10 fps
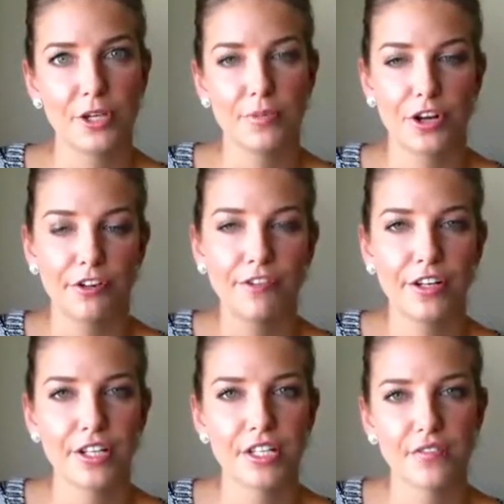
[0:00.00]
gyms, you know,
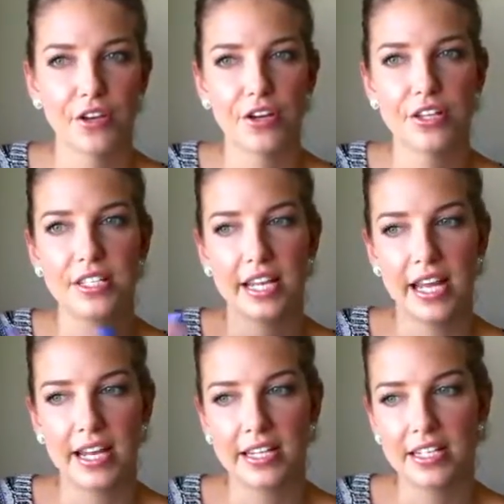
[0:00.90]
Fitness First
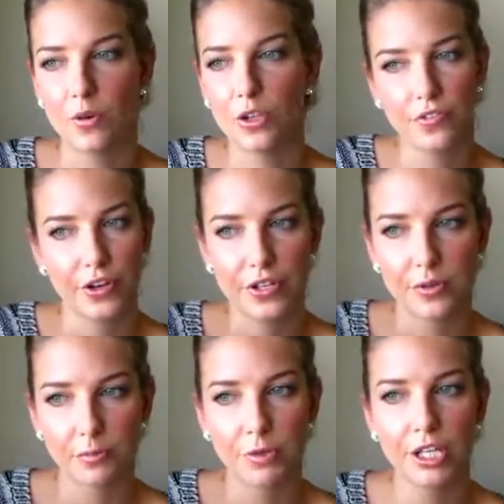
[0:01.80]
and all of
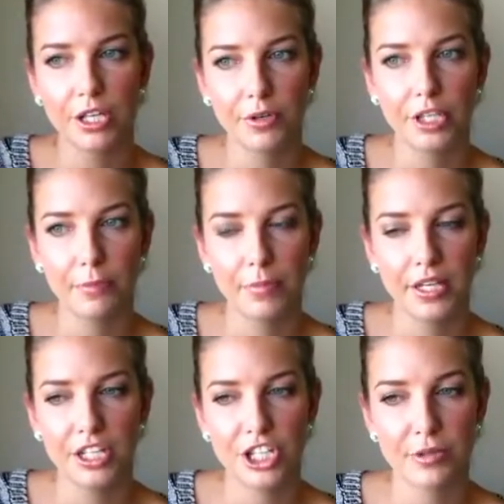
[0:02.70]
those really
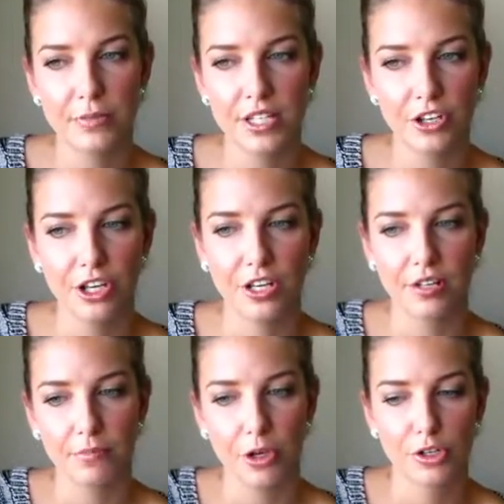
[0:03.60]
big gyms that you
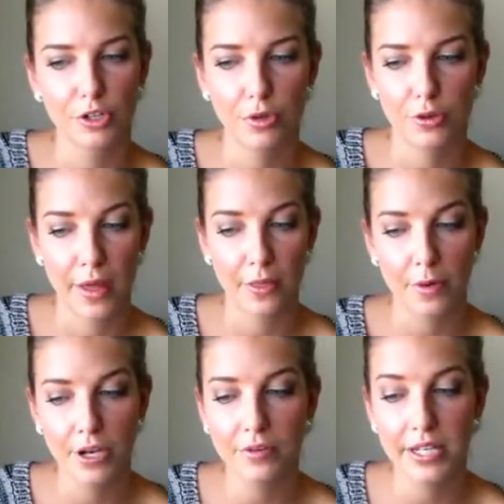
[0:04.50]
can go to all around the world.